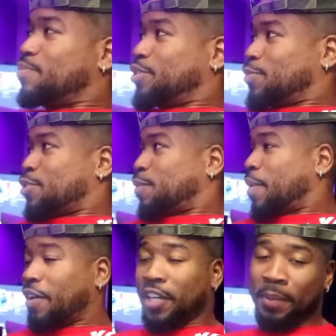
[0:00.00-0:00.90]
Put some
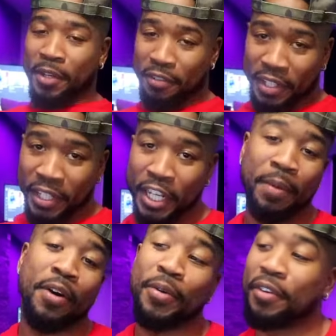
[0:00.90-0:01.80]
respect in that motherfucking
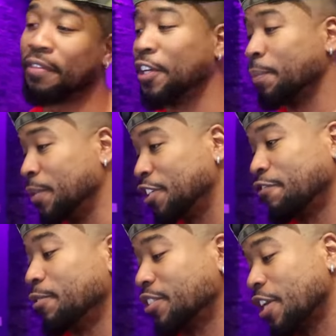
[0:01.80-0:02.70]
name. I don't know what the fuck
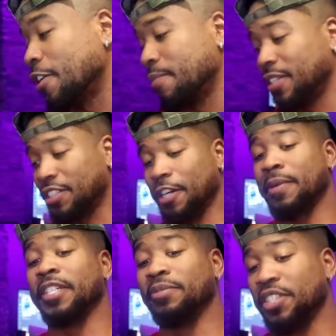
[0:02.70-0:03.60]
Misfit was talking about. Talking
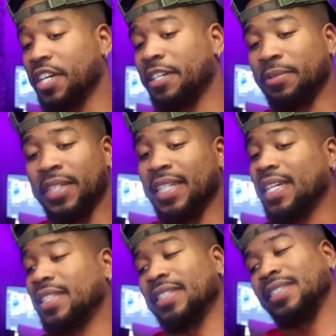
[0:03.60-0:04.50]
about MGK won
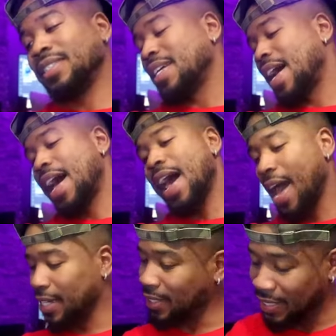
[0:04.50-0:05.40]
that shit.
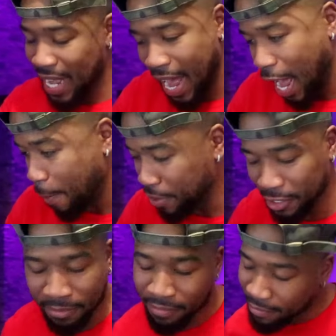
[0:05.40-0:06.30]
Nah.
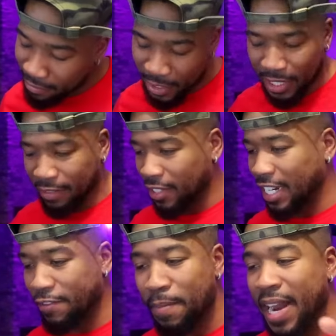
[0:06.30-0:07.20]
But
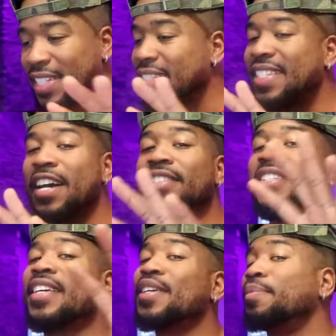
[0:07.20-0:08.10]
everybody's entitled
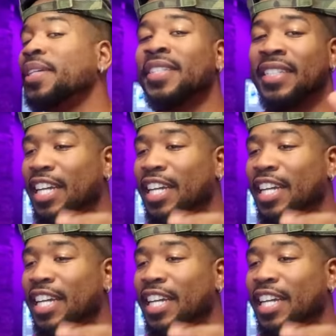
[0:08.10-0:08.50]
to their opinion.